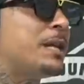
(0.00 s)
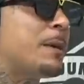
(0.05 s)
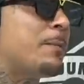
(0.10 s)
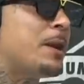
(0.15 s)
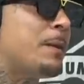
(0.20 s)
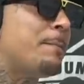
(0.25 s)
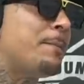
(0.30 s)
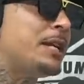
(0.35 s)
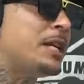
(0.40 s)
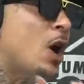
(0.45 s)
able
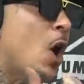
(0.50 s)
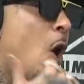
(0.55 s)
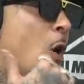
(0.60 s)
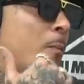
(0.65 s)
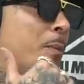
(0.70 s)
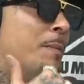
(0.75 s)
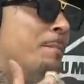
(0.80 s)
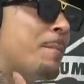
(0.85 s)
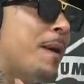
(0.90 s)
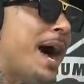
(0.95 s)
to be
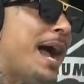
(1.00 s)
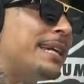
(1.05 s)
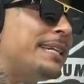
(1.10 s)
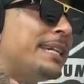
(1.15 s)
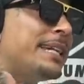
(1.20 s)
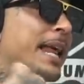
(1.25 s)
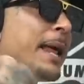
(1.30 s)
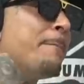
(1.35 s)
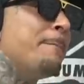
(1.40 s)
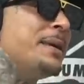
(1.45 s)
open
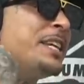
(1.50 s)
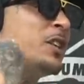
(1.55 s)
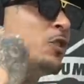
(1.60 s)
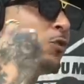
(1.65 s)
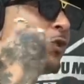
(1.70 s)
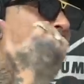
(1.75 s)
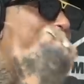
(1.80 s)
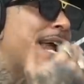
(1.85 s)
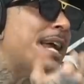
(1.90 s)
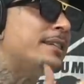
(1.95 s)
minded and be
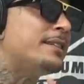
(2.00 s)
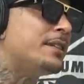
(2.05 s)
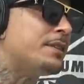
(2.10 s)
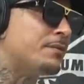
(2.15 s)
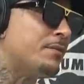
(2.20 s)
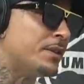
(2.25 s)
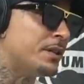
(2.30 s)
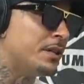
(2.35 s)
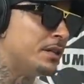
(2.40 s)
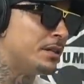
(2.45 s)

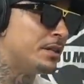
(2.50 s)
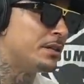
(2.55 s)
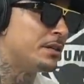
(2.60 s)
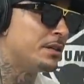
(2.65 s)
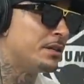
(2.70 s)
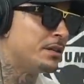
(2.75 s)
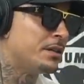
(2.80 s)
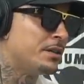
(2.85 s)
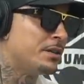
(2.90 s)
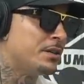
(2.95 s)
creative. Yeah.
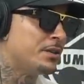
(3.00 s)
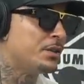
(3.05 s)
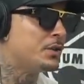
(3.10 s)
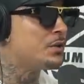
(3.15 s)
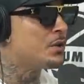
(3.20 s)
Yeah. You